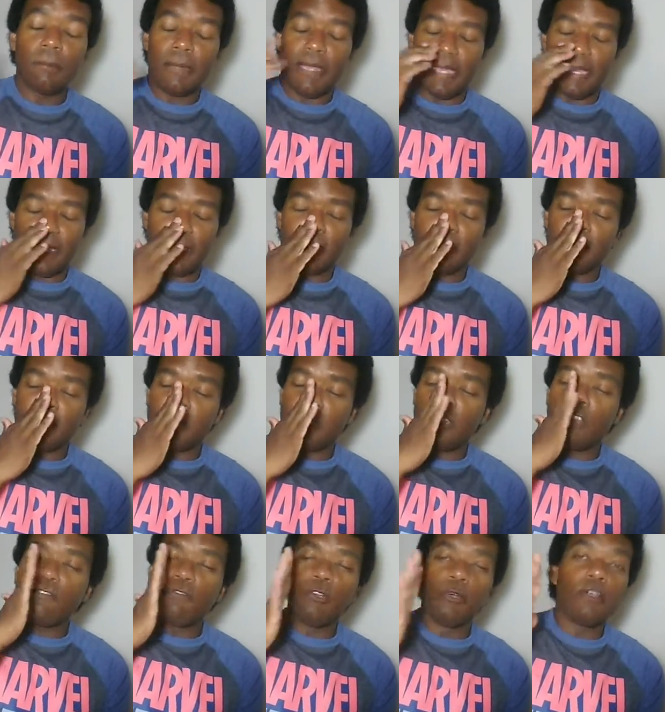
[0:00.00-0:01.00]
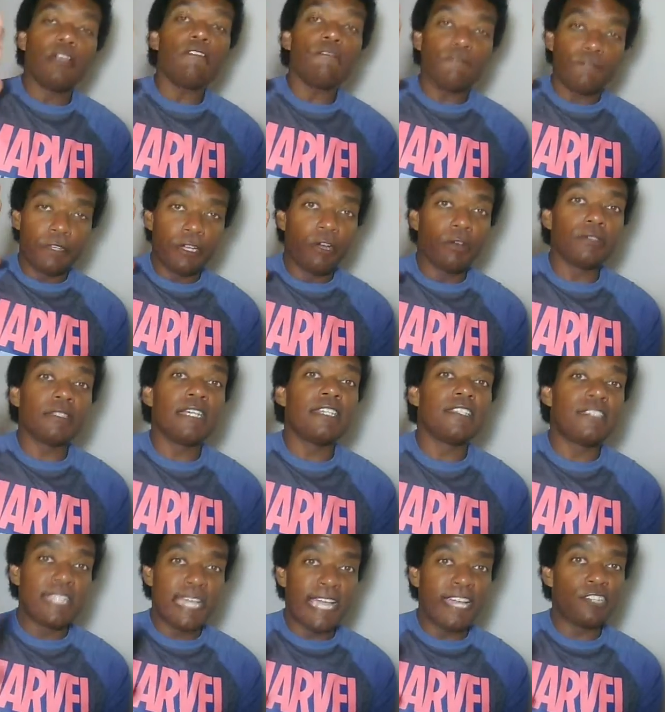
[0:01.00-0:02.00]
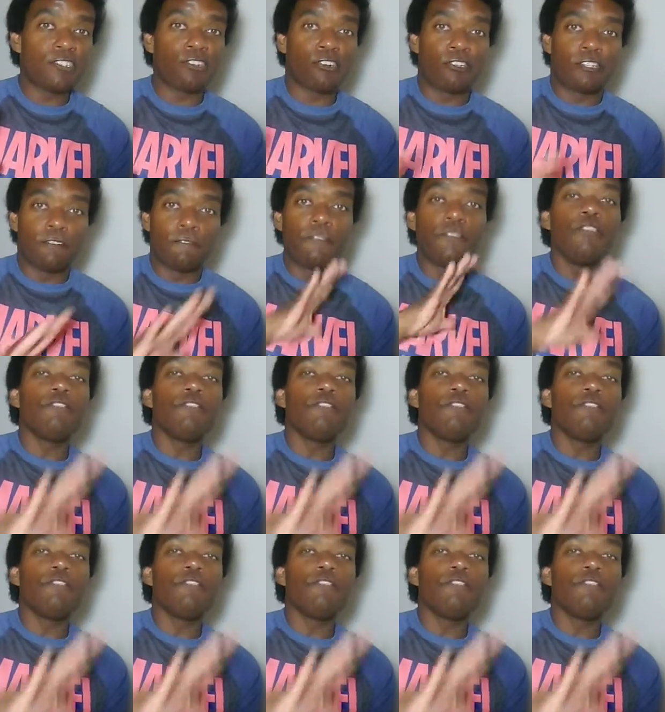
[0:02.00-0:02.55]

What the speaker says: man, you really feel the danger,